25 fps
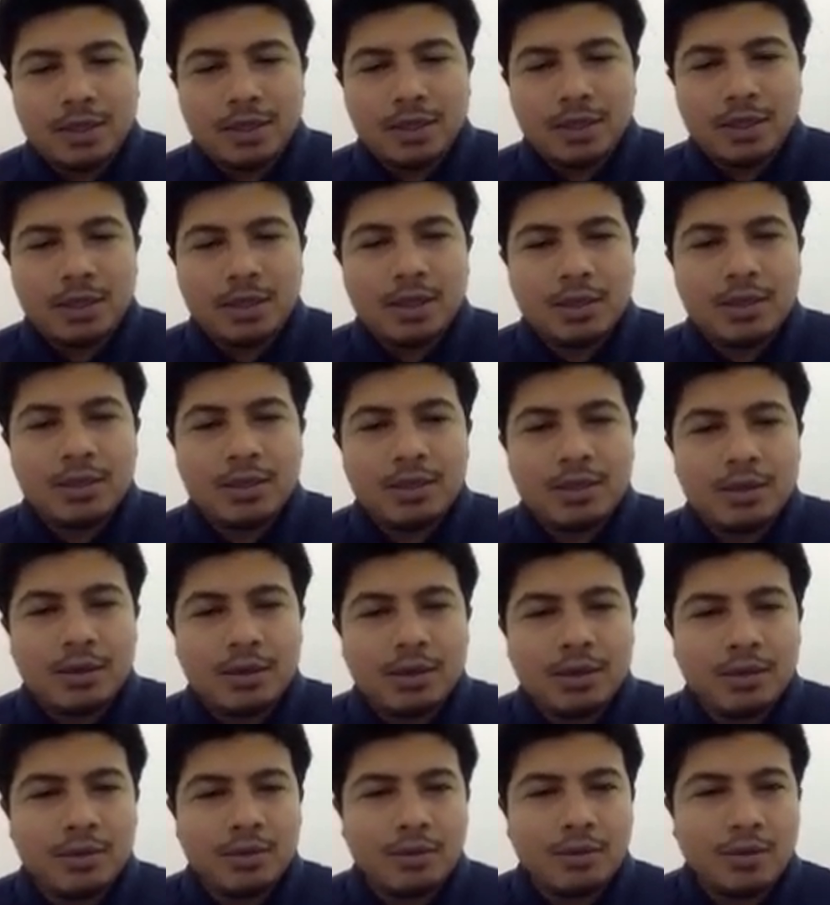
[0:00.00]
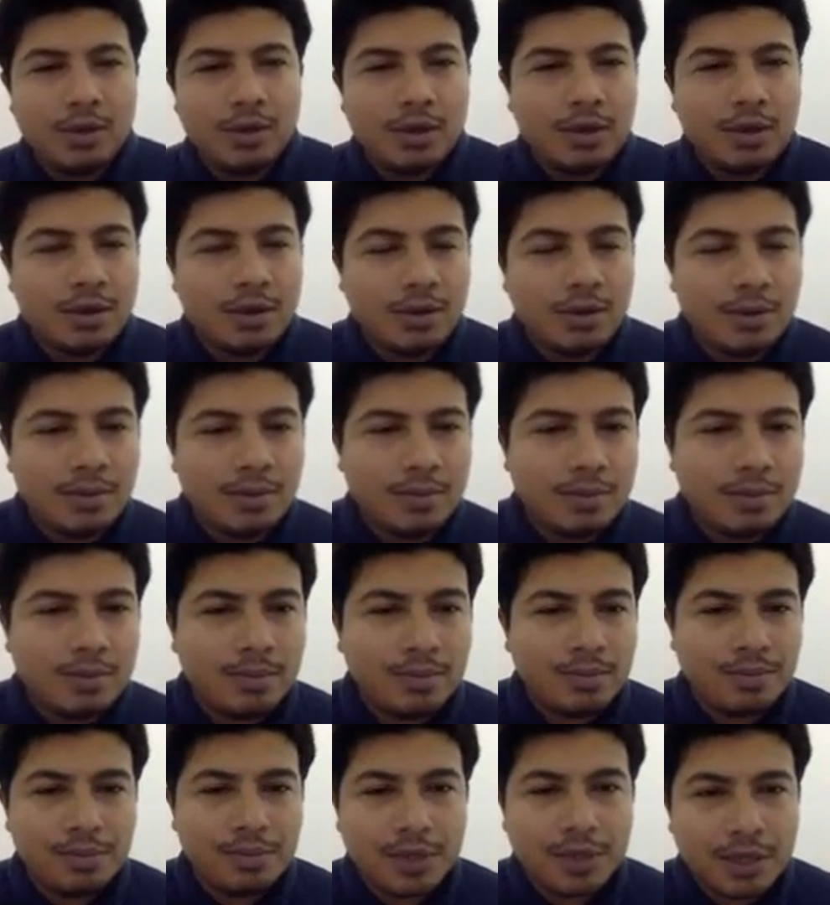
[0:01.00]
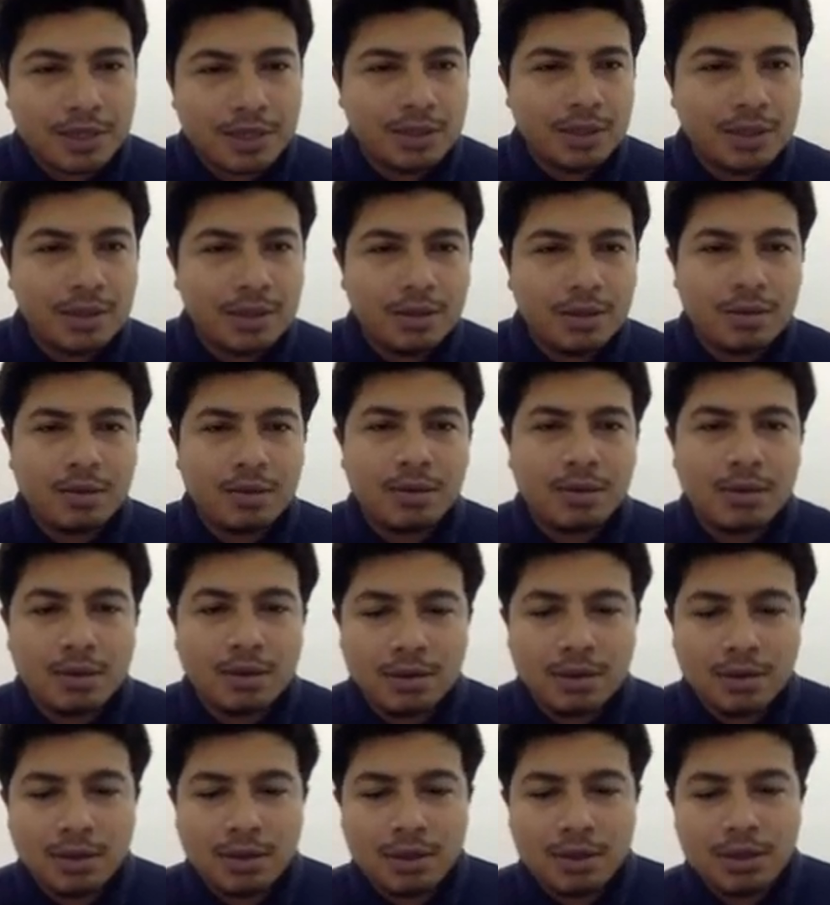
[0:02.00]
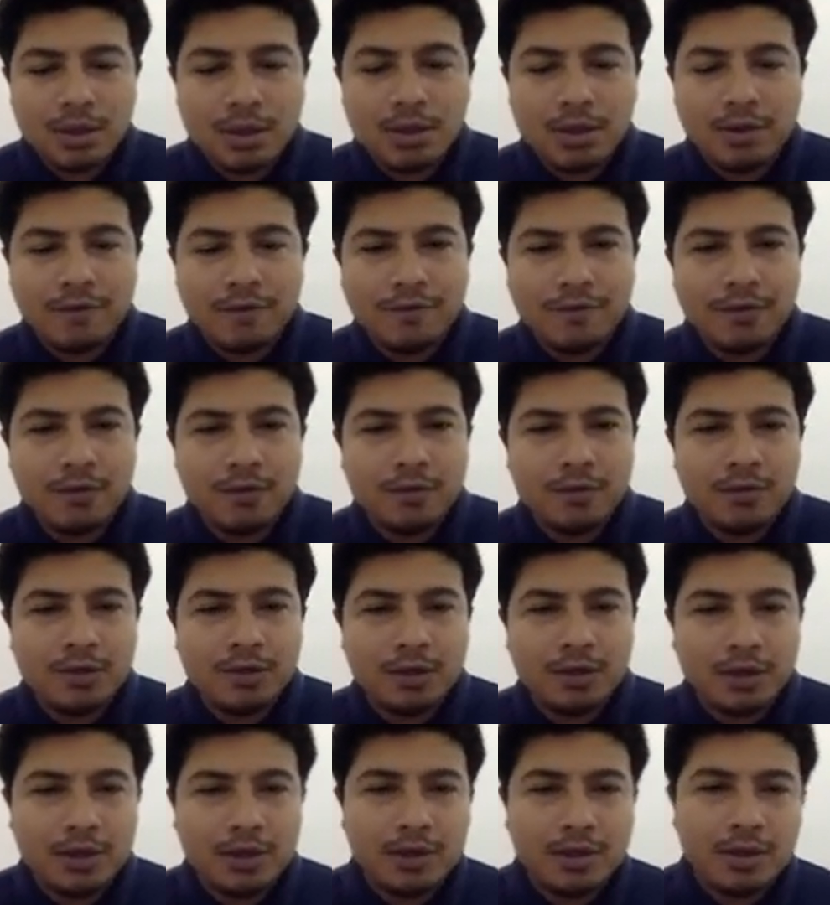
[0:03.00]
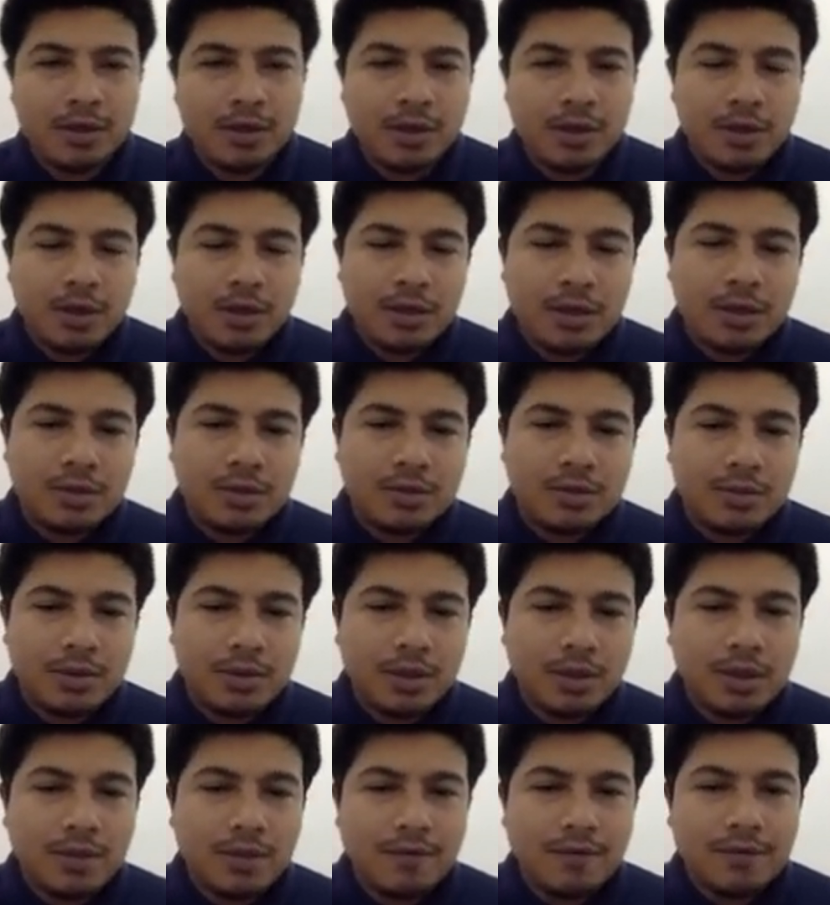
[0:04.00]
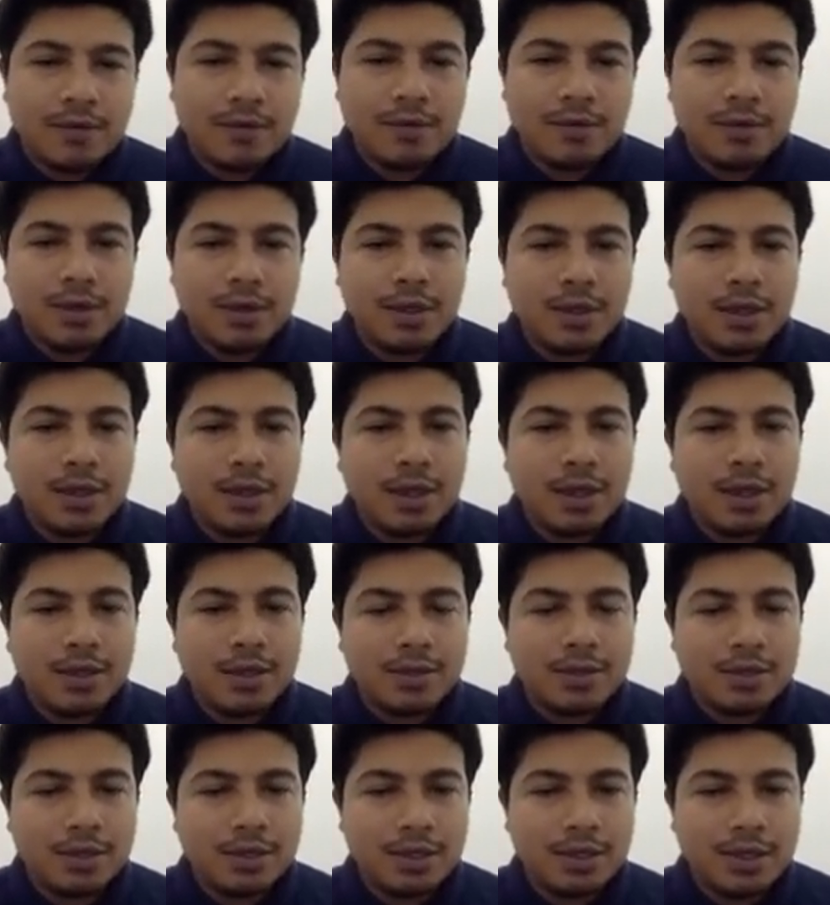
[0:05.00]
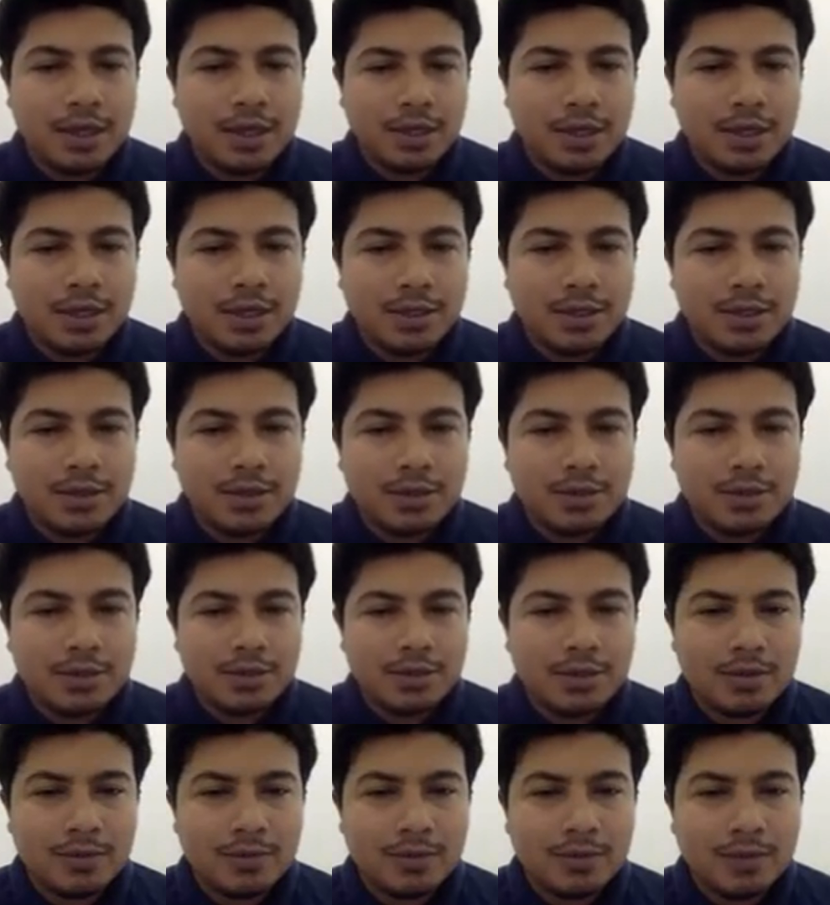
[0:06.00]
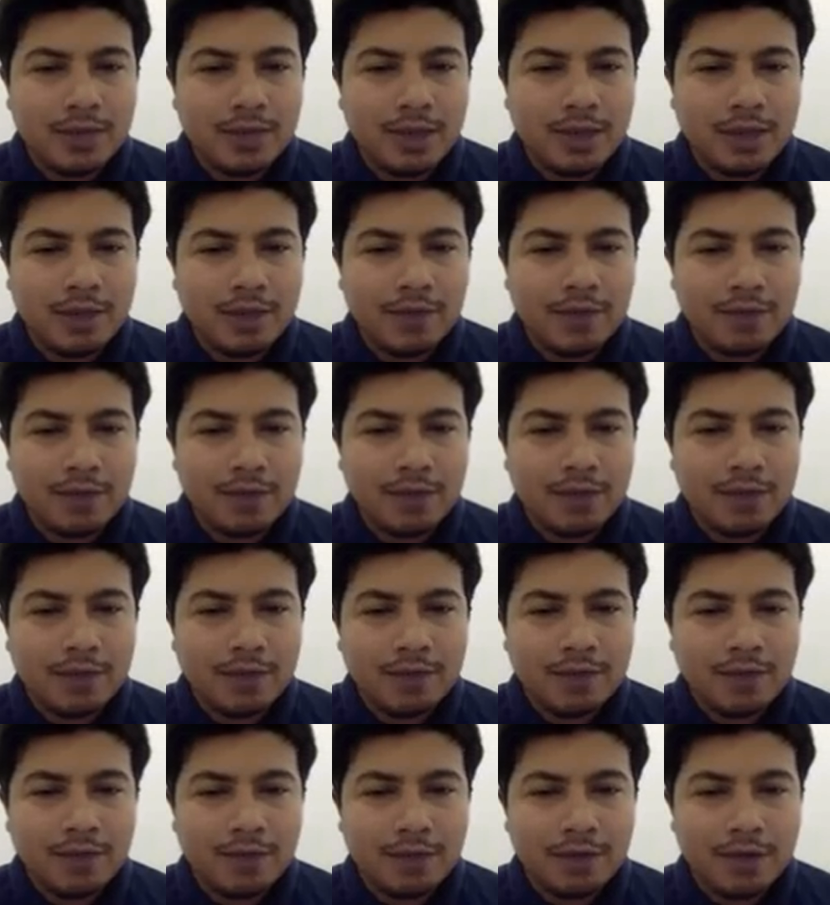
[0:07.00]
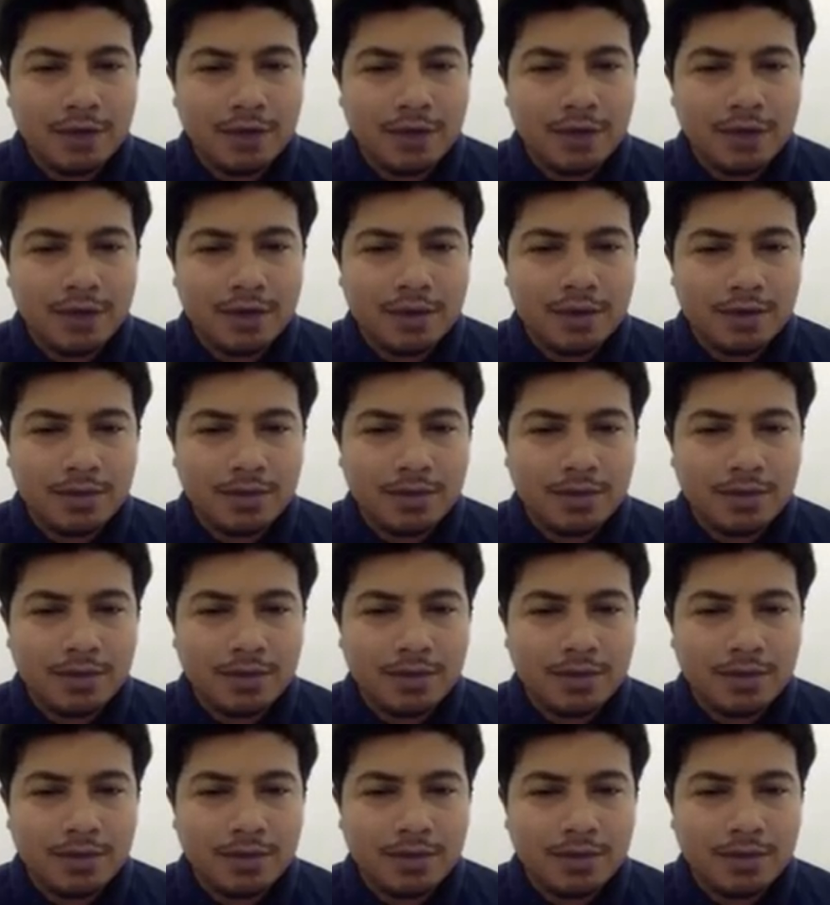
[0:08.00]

in the present or in the future. So if you eat healthy diet, so we have if here,